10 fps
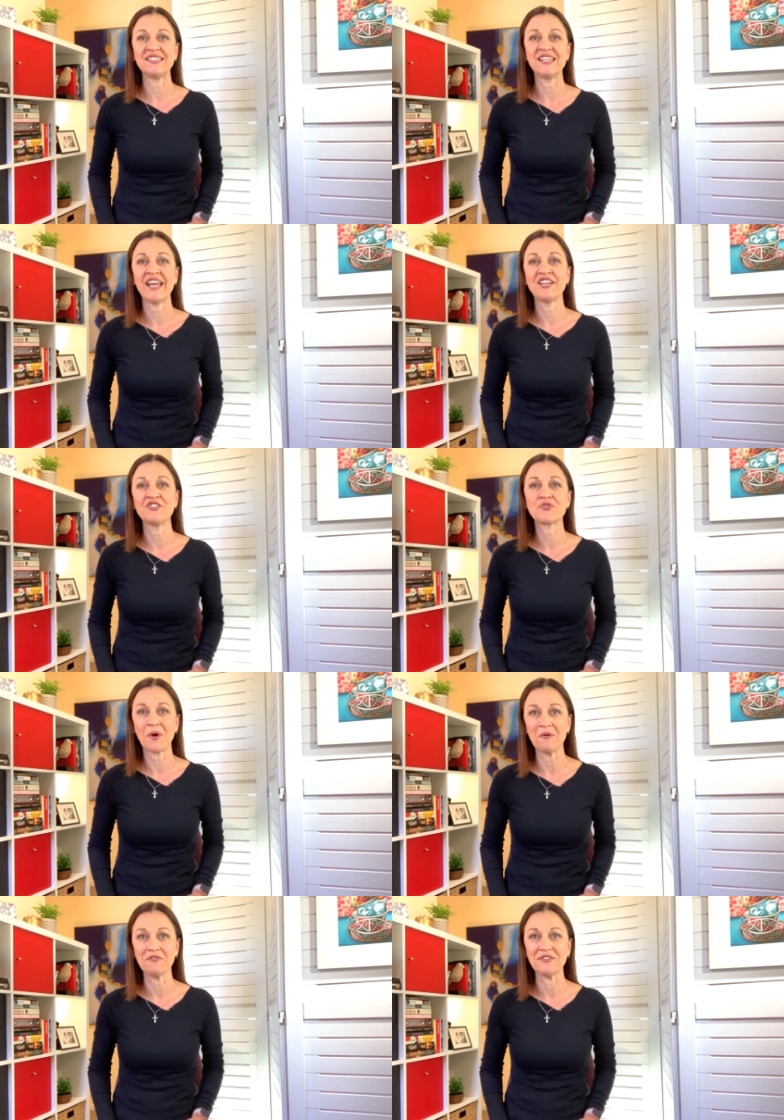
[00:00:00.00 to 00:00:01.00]
to take
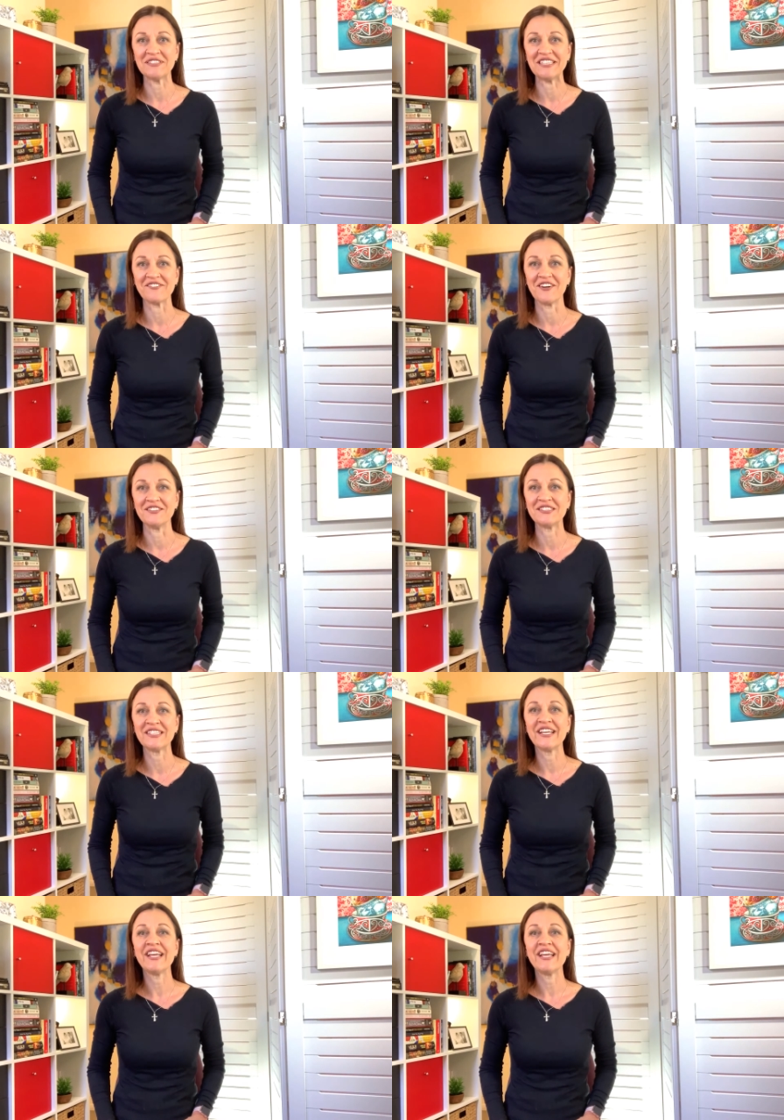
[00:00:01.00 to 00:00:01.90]
control of your zeros.